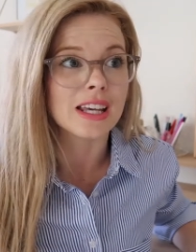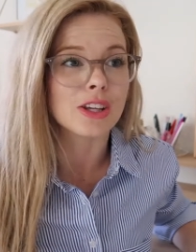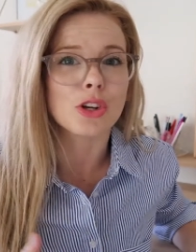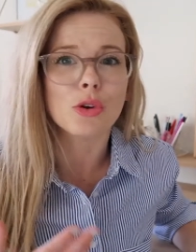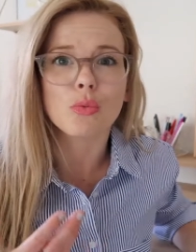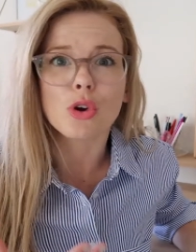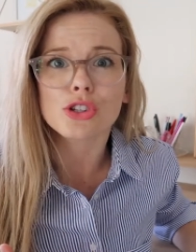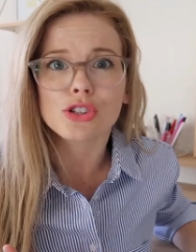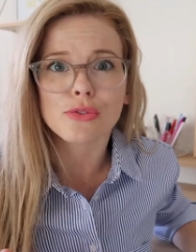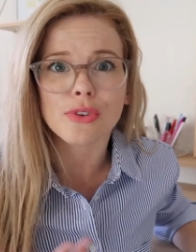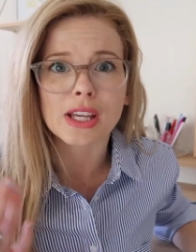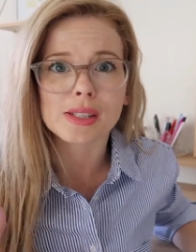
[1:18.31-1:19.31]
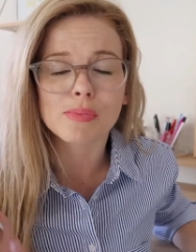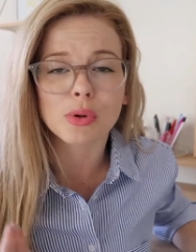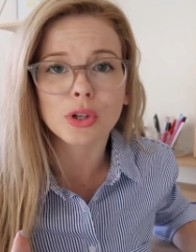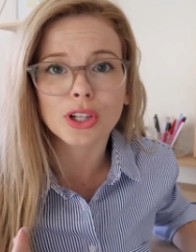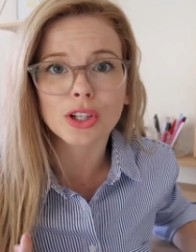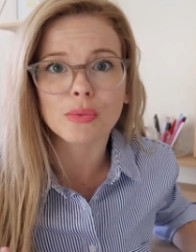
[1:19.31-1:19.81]
You know, wash your face,
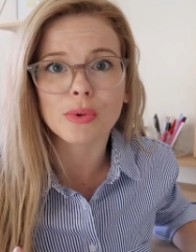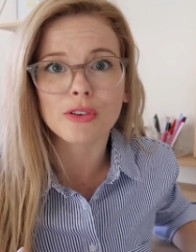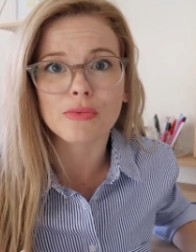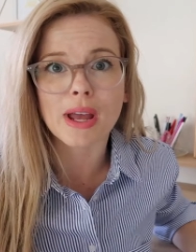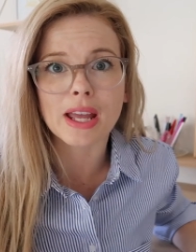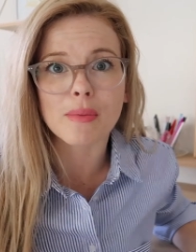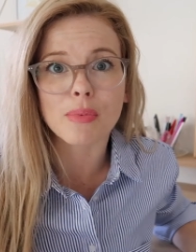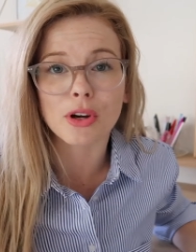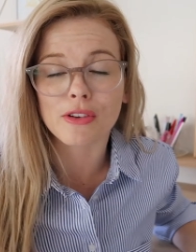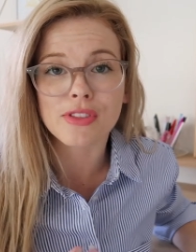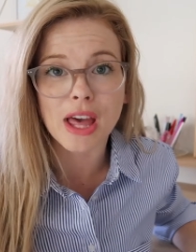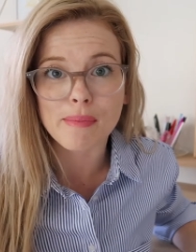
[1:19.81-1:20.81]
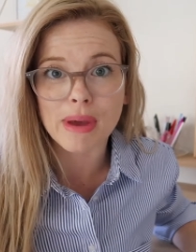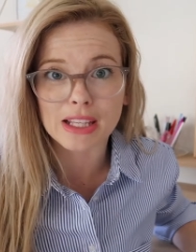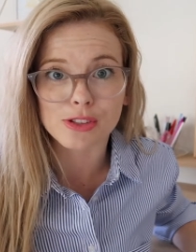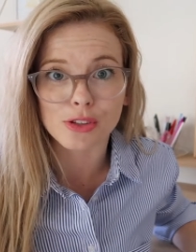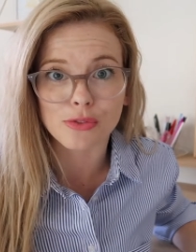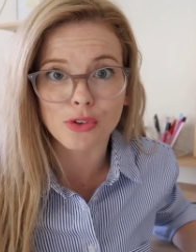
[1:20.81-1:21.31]
put a little bit of makeup on if that
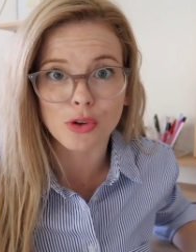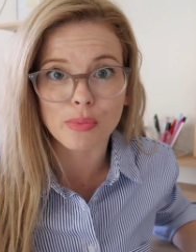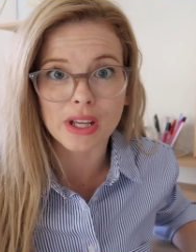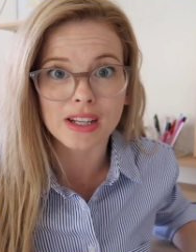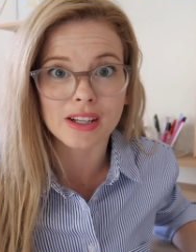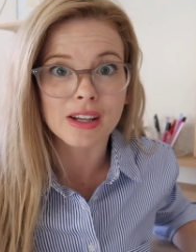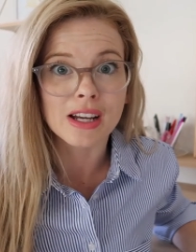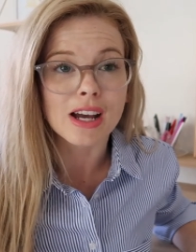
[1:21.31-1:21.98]
makes you feel better,